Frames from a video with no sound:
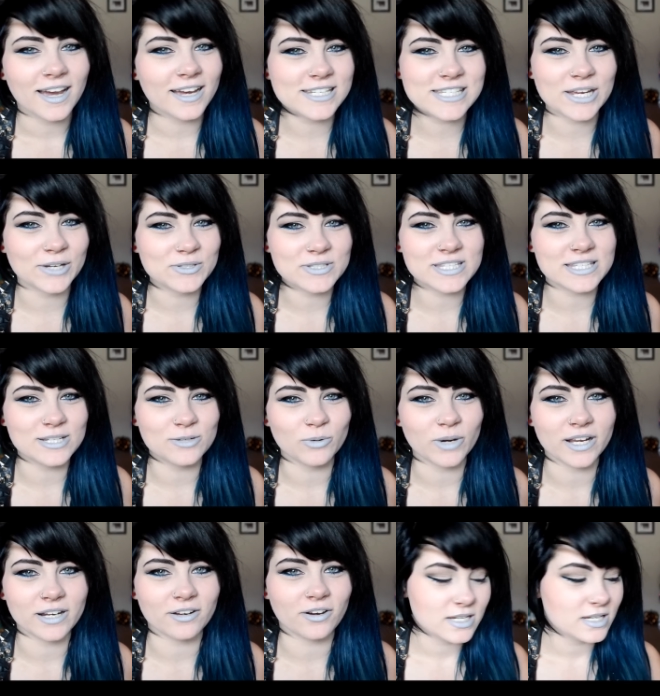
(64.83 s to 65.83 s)
I don't see
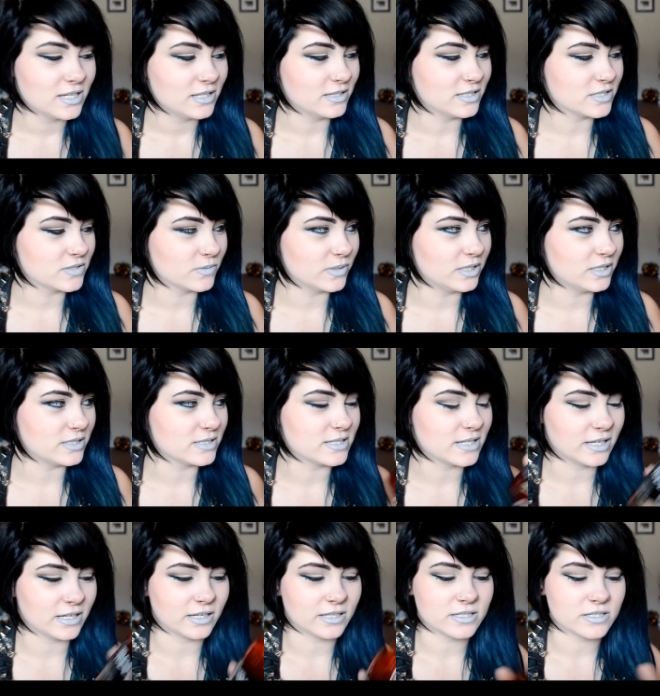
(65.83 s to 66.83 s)
why not. This one is
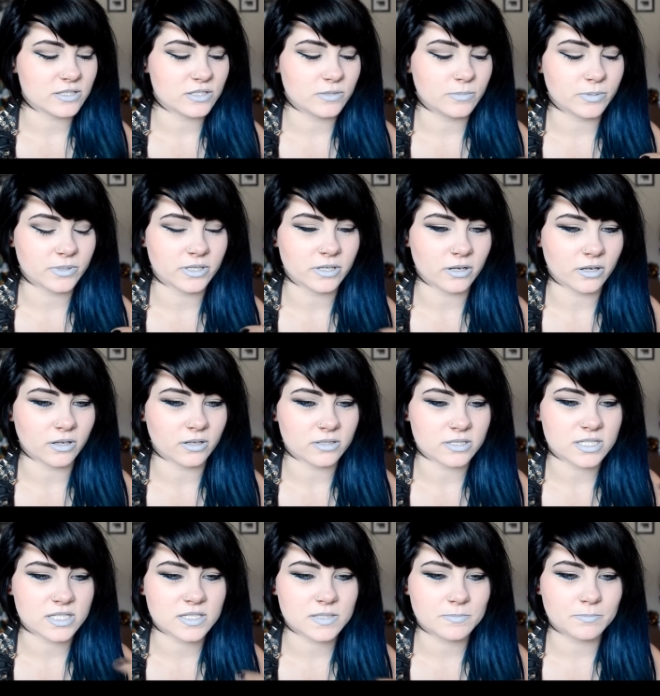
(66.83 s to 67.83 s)
like a super
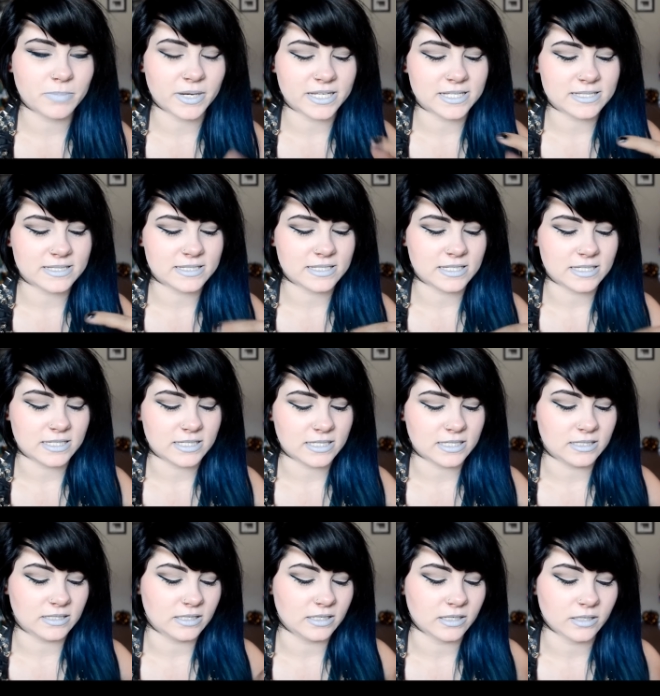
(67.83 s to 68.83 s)

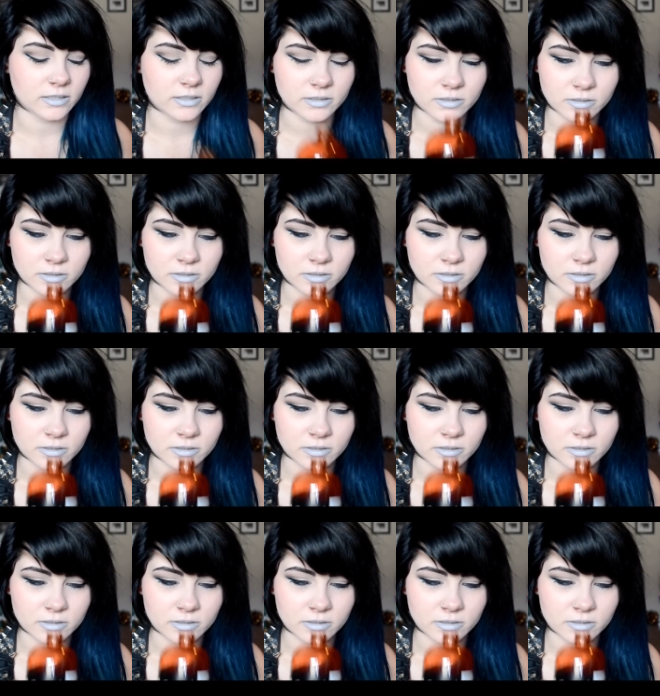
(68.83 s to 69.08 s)
spicy,